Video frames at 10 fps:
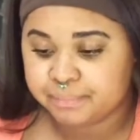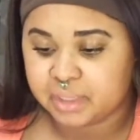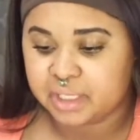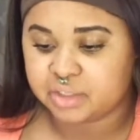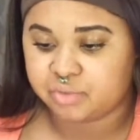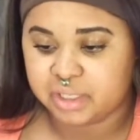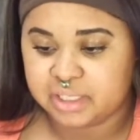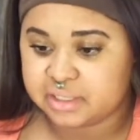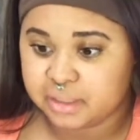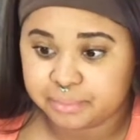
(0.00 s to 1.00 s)
It's really
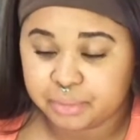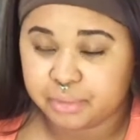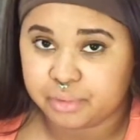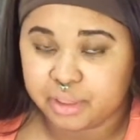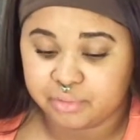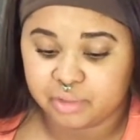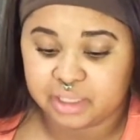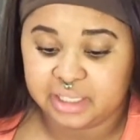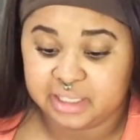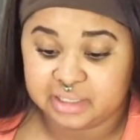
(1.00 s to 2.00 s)
simple and
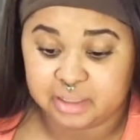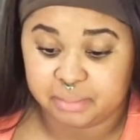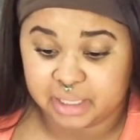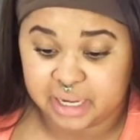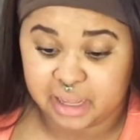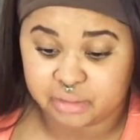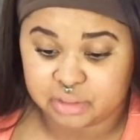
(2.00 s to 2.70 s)
really easy to blend out.